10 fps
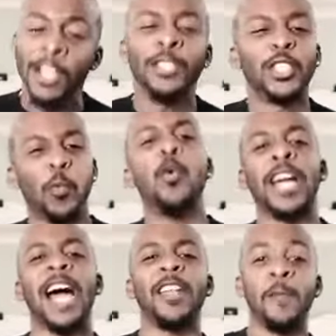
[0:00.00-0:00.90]
So,
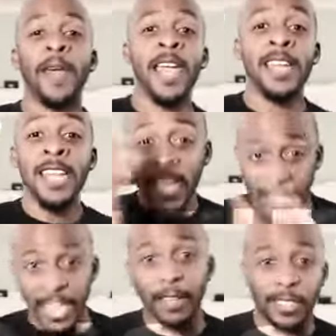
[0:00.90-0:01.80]
what kind of man
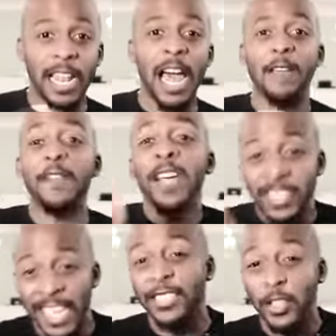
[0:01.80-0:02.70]
gives life,
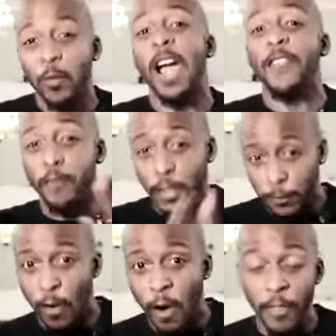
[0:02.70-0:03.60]
takes the wrath of his
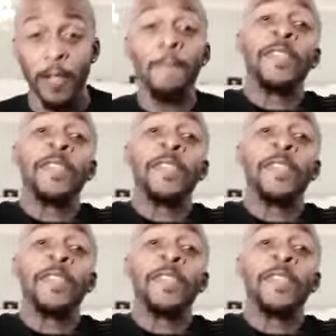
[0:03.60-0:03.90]
father,